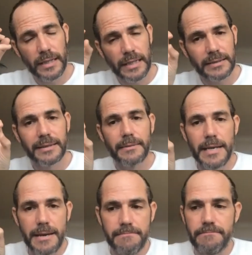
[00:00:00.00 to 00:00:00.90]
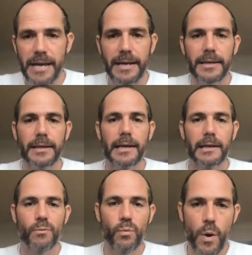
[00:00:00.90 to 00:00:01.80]
is embedded
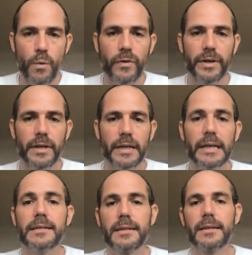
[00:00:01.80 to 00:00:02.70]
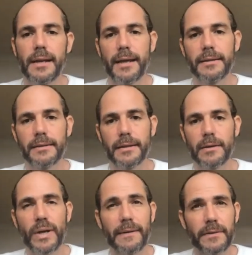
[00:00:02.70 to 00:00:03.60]
and woven into the land,
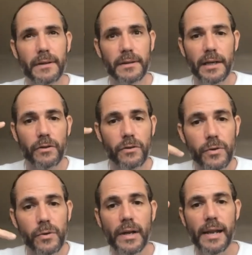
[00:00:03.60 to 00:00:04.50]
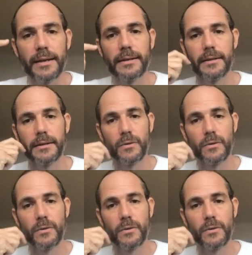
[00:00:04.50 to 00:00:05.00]
and we have to think through the land,